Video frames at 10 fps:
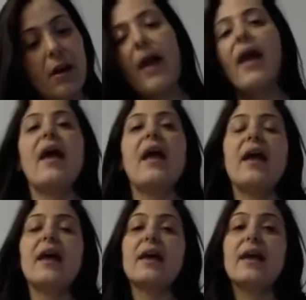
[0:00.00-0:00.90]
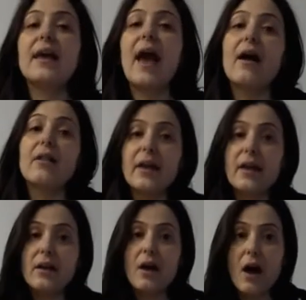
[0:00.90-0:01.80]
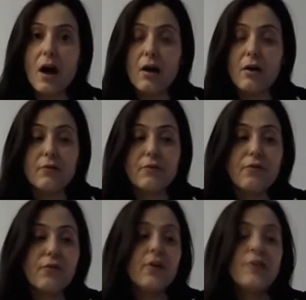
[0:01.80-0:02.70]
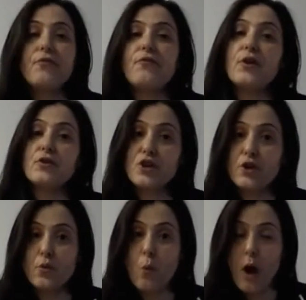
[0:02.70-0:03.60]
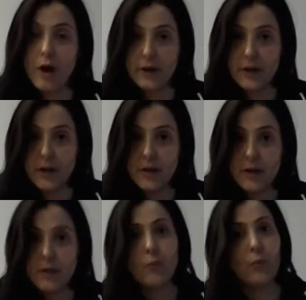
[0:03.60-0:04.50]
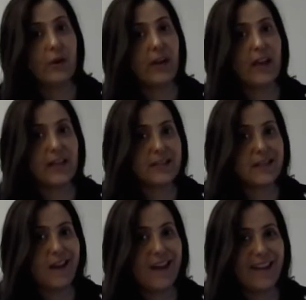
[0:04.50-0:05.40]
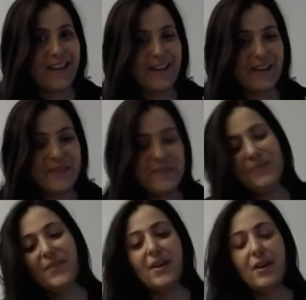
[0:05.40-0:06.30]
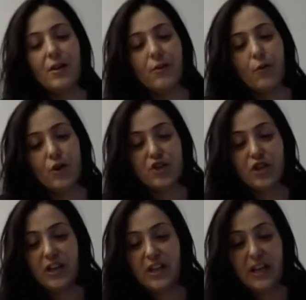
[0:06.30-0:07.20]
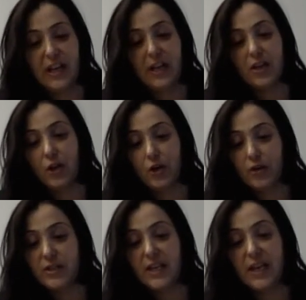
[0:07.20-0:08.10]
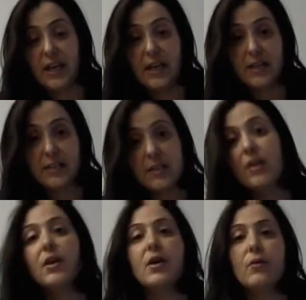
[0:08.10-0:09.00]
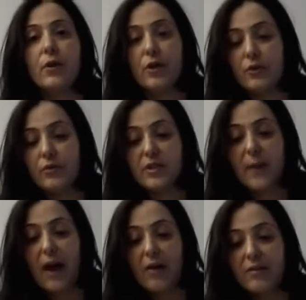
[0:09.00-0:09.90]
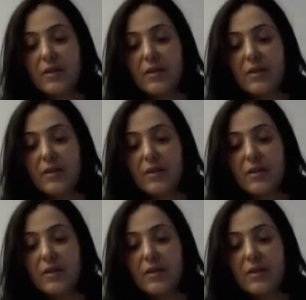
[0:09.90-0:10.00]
a gallon of filtered water, get into that later. Of course, you're going to need your teas. You use about